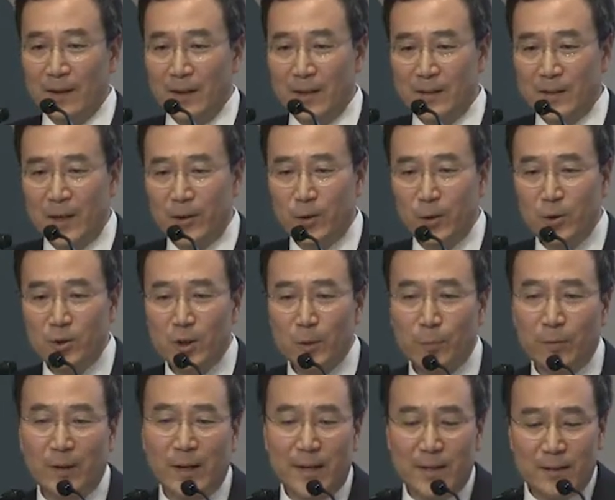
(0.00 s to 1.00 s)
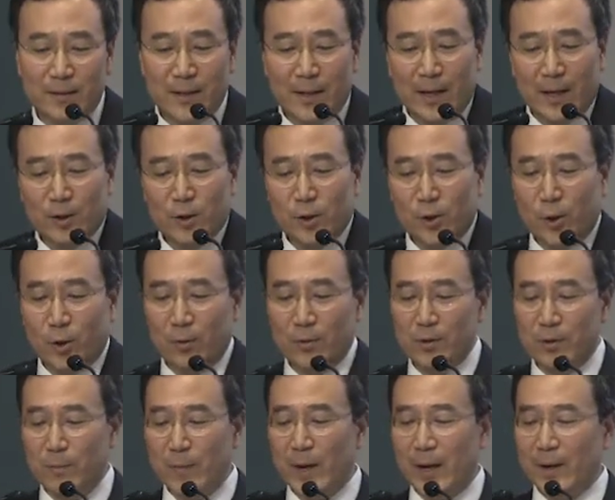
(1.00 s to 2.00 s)
It's not too surprising that external
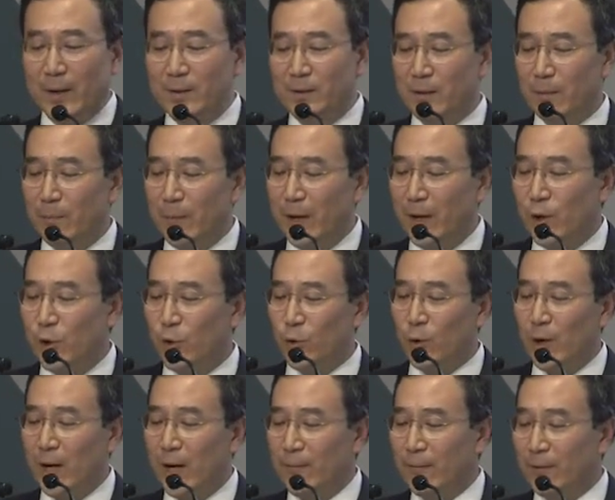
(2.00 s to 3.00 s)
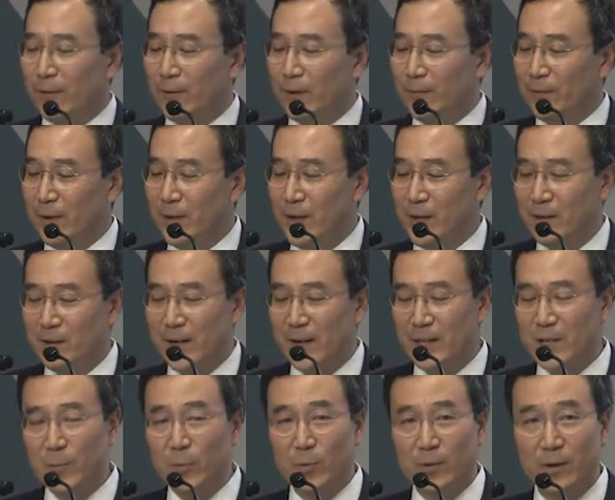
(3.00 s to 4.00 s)
demand is the main driver of India's
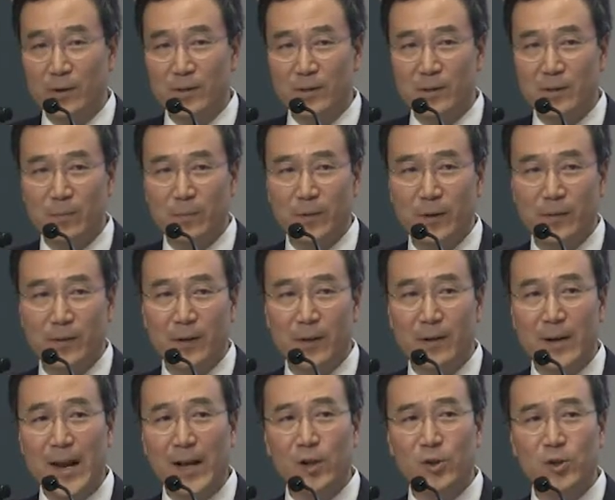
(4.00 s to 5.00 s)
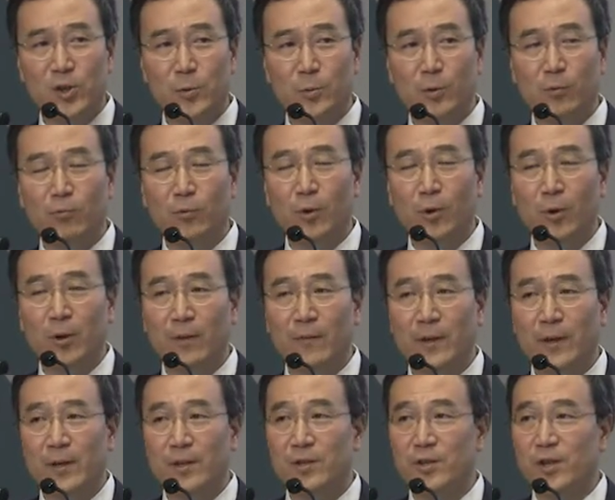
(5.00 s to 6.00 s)
exports, but the negligible role of
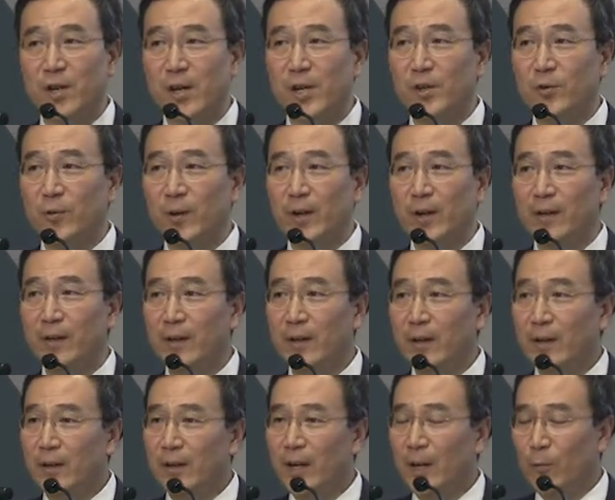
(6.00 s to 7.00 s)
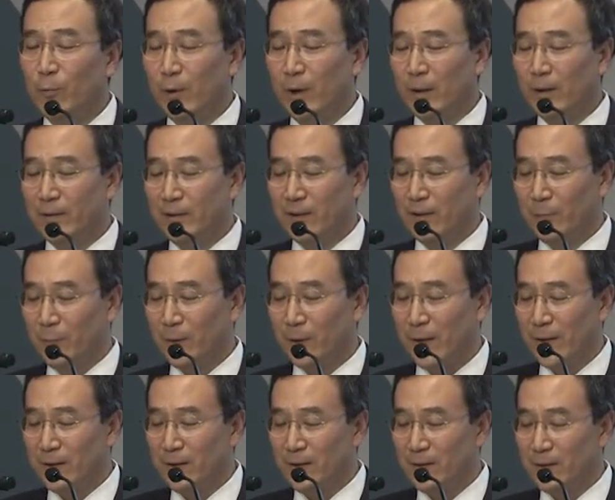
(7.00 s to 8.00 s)
the exchange rate and relative
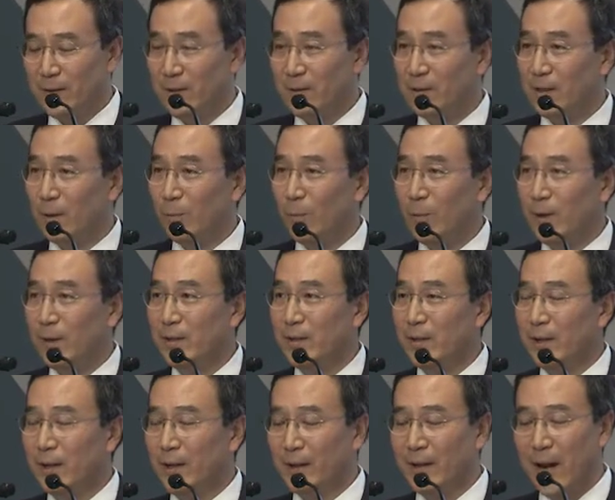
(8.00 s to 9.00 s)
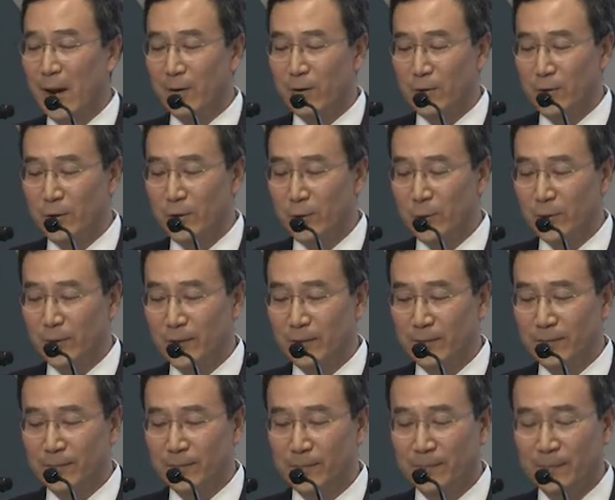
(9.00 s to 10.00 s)
prices is somewhat
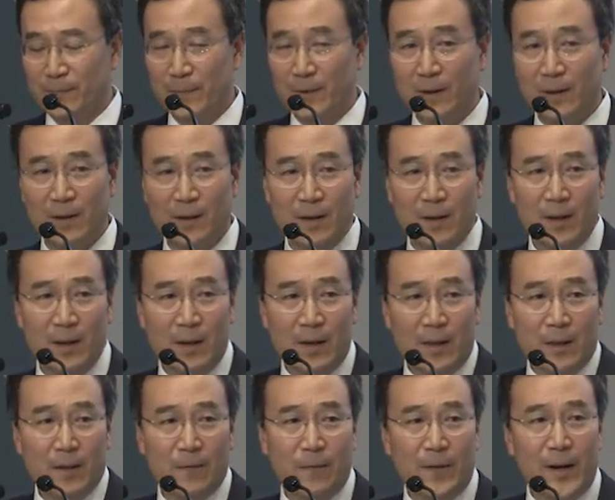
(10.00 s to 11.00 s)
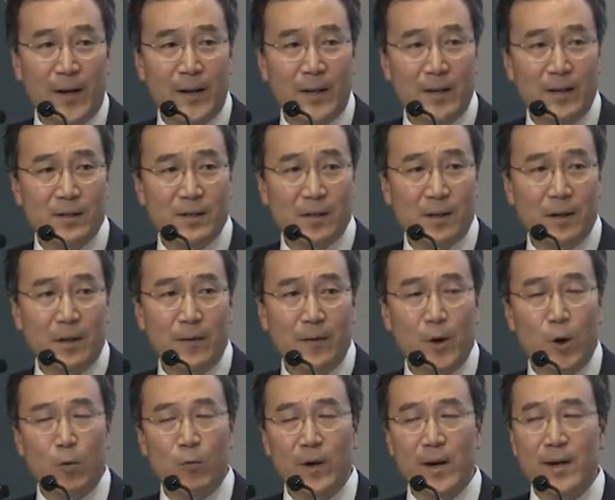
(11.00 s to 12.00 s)
counterintuitive. The findings,
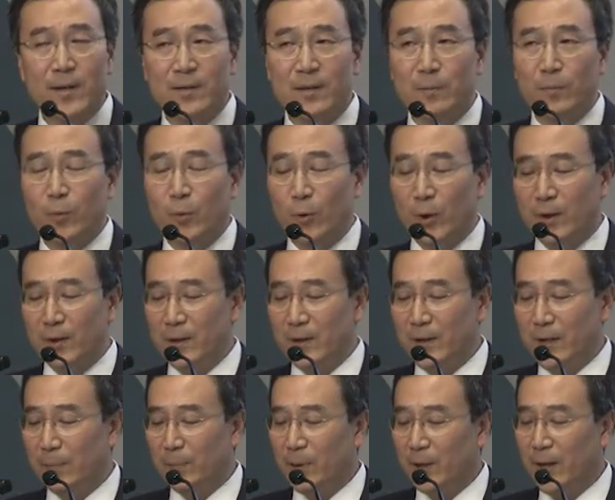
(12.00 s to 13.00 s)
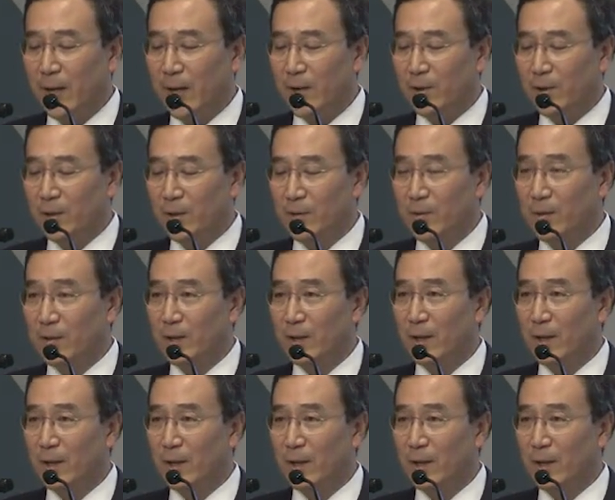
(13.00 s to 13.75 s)
though, raise important implications